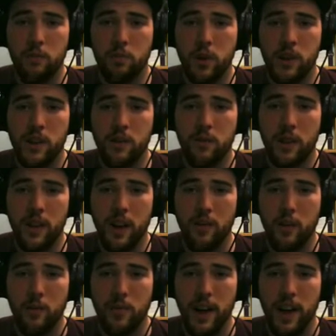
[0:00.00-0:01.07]
a book to
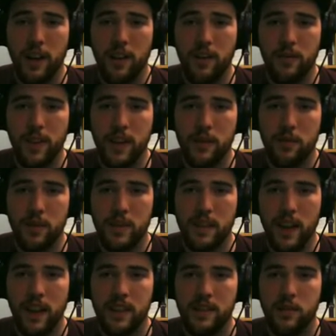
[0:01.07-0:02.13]
recover mana if that's what it
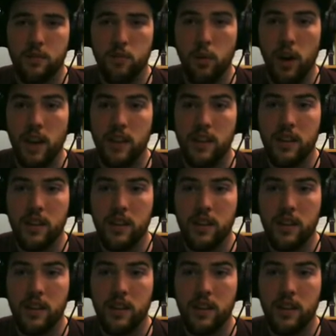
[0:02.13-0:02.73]
takes. What?